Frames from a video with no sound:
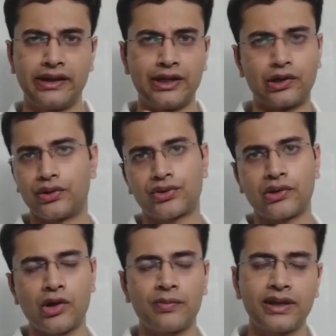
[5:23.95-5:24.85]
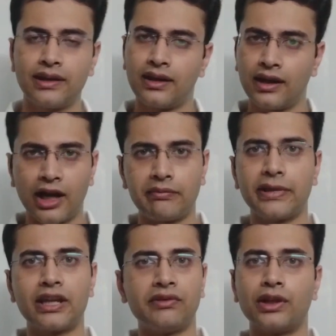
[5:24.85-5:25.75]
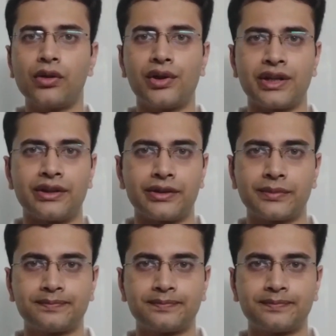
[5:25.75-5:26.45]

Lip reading: introduce your topic, and begin with the content.